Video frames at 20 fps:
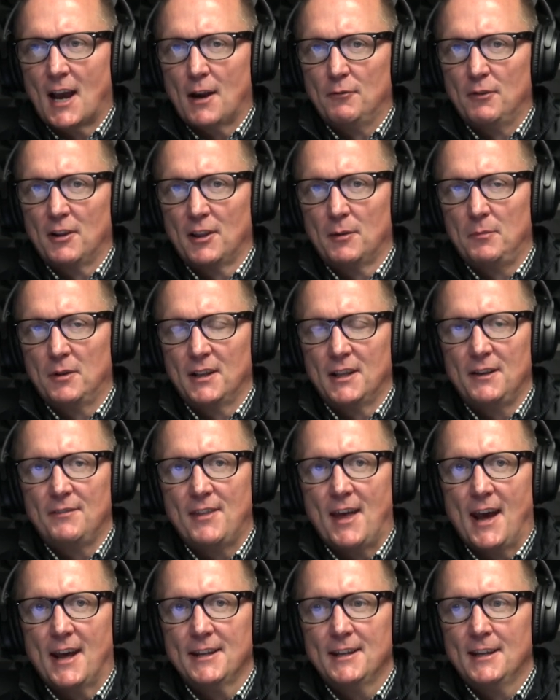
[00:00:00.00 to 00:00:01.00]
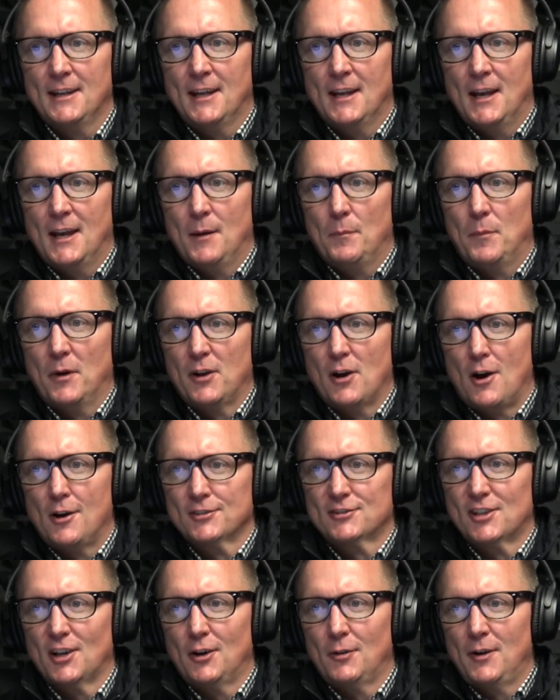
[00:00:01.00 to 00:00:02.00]
I really believe that. But
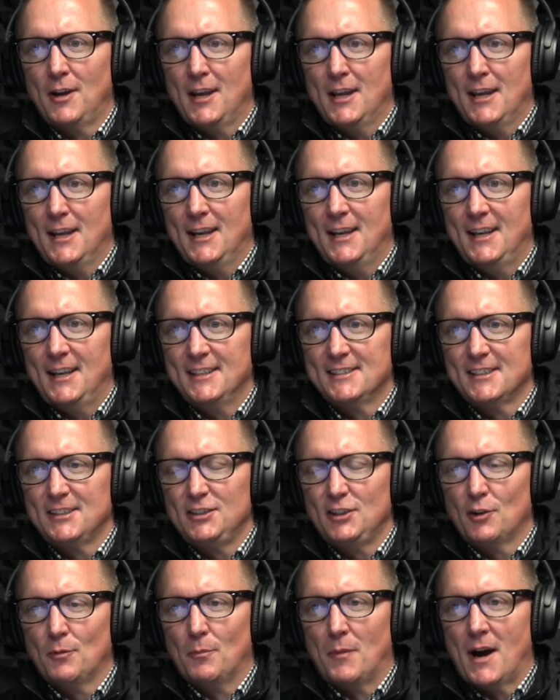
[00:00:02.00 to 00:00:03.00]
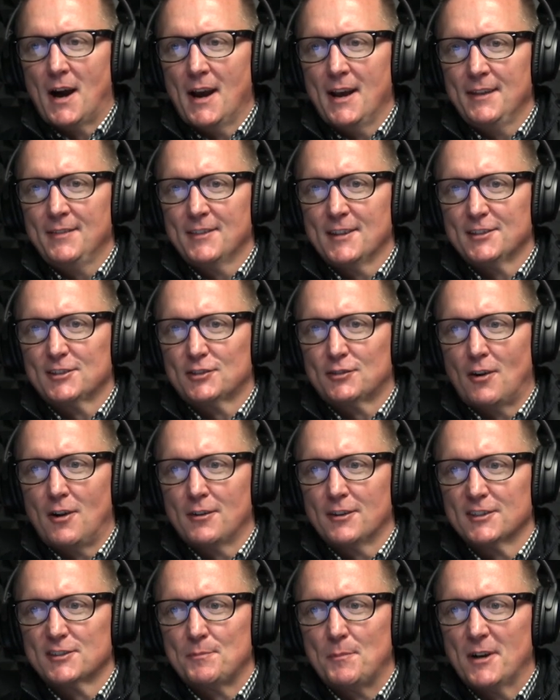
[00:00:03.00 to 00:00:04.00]
also, isn't your mind the
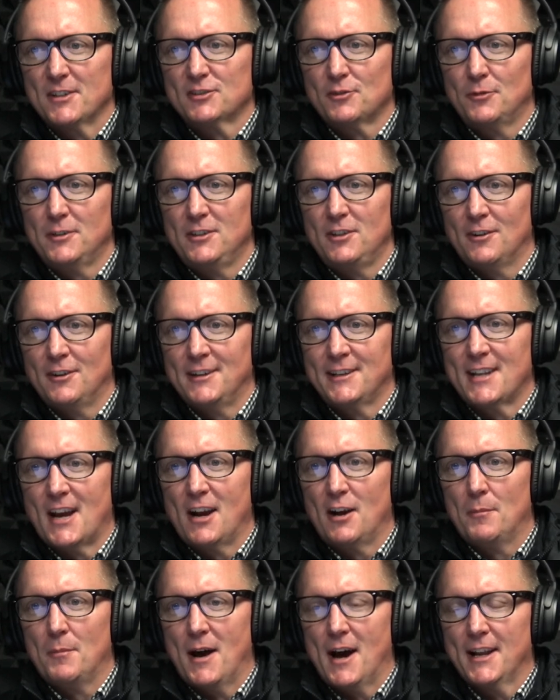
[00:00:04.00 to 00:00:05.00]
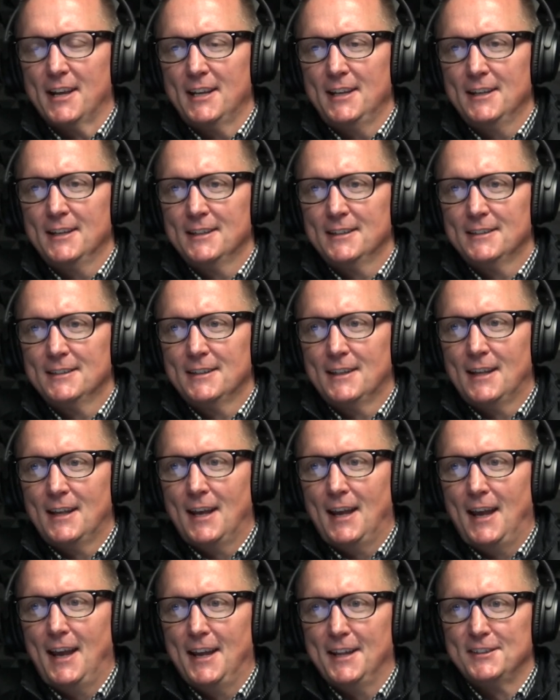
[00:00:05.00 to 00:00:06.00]
strongest muscle in your entire body?
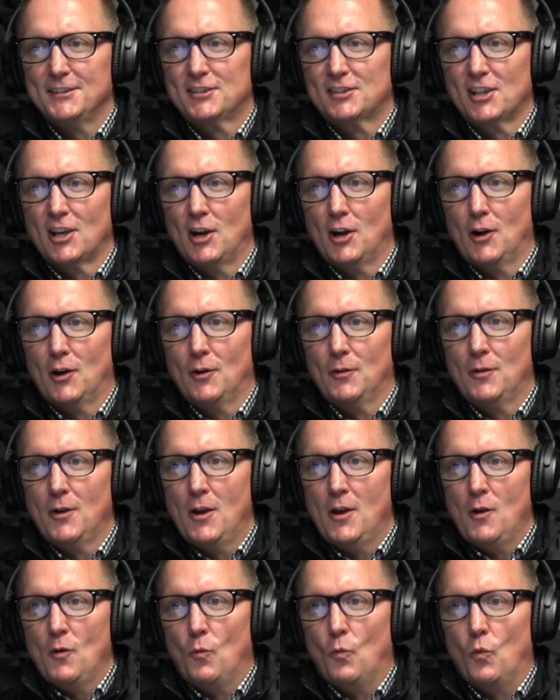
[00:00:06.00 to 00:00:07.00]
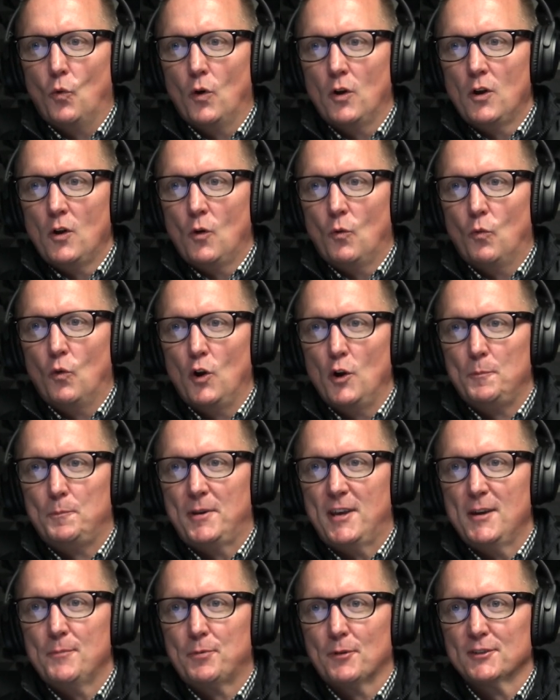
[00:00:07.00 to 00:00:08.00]
And yeah. So I mean, w- would
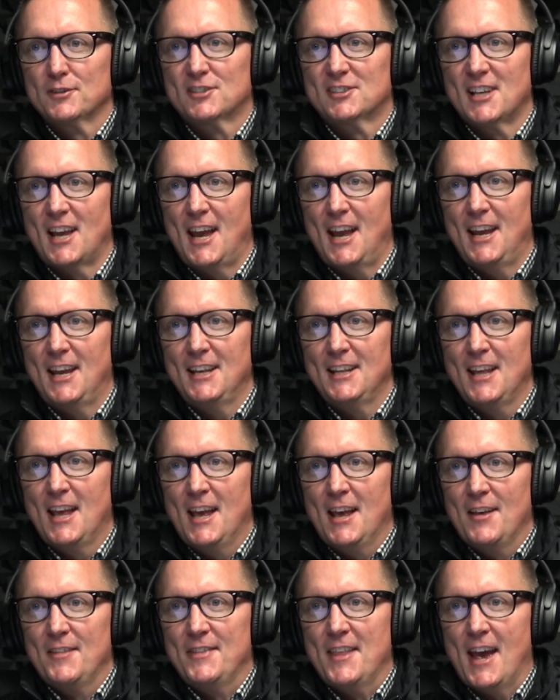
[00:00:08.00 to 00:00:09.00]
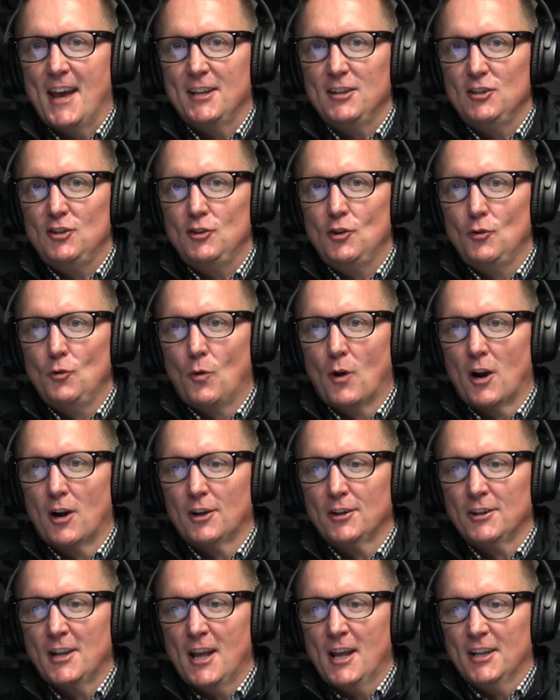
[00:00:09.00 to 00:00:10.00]
people say that you
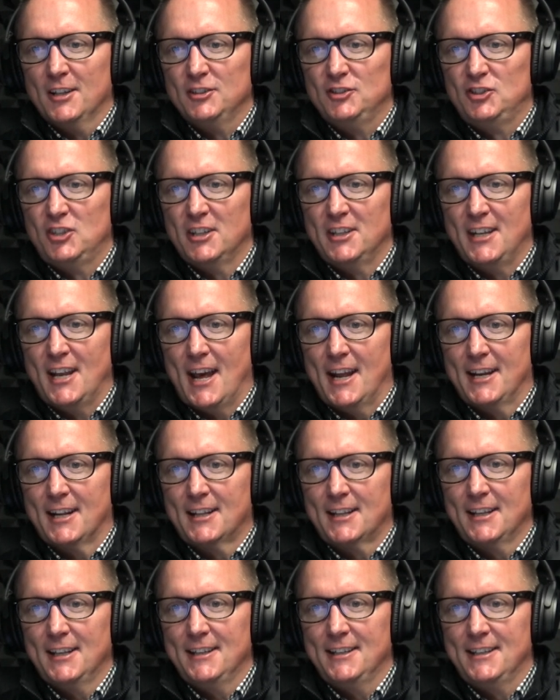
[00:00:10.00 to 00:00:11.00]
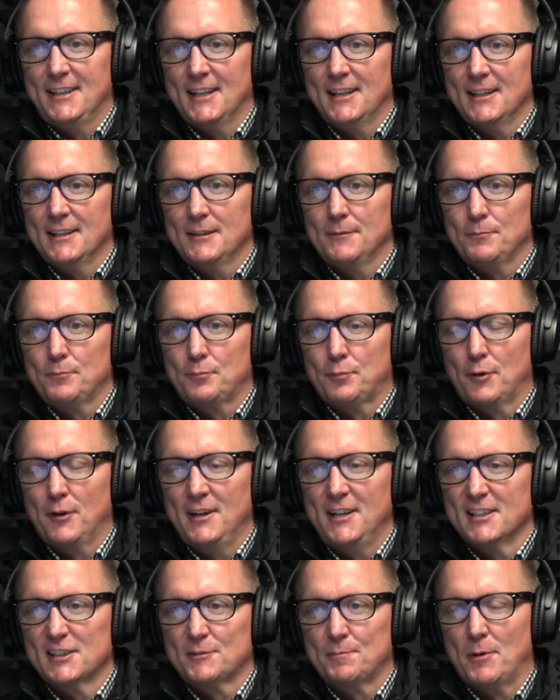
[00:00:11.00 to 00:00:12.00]
are genetically di-
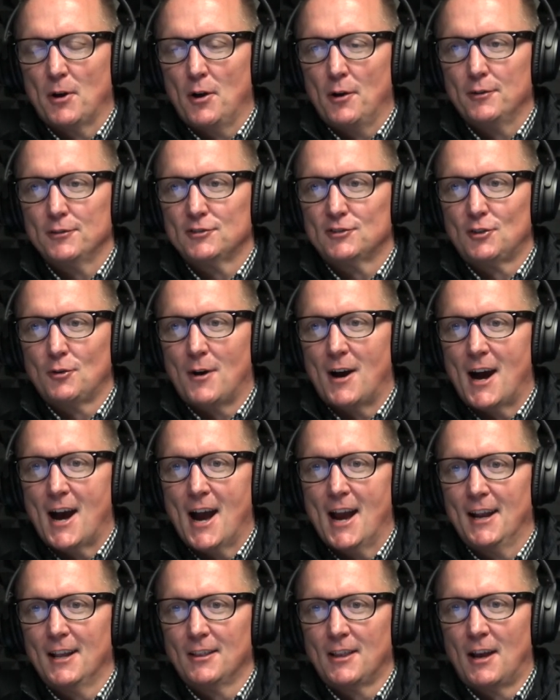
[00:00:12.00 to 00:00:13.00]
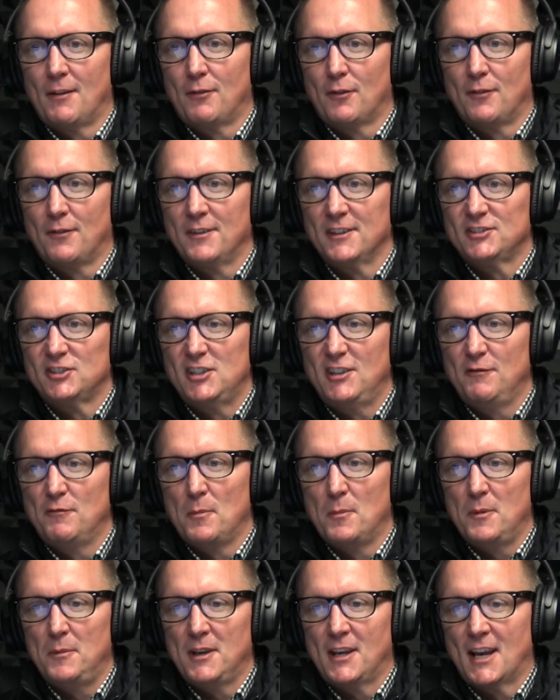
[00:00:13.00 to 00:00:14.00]
predisposed to a higher level of
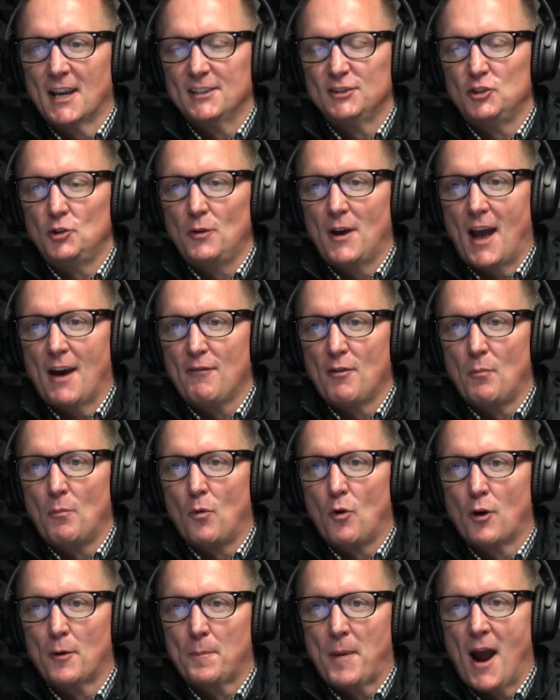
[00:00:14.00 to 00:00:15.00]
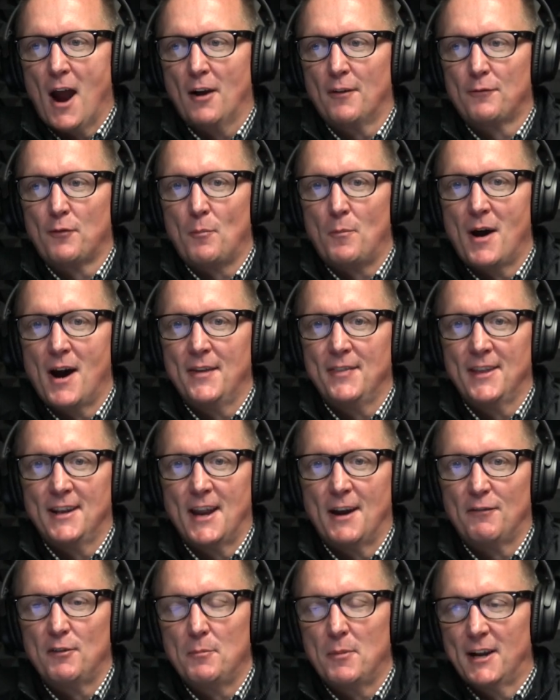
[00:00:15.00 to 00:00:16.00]
achievement because you have a more powerful mind
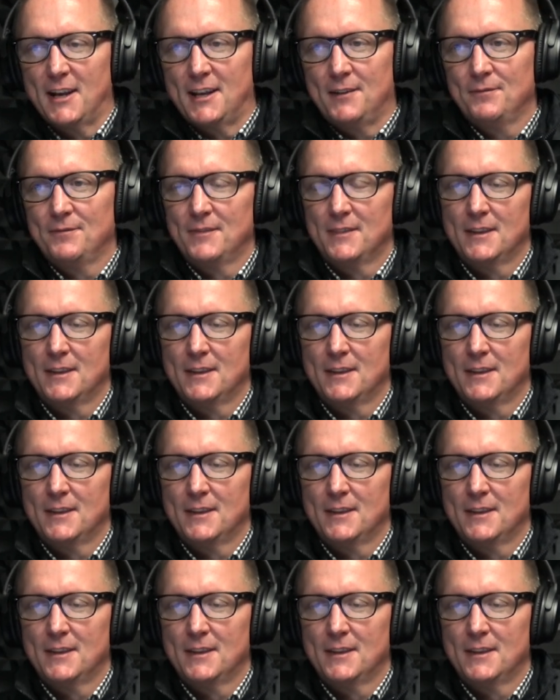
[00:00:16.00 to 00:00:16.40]
than everybody?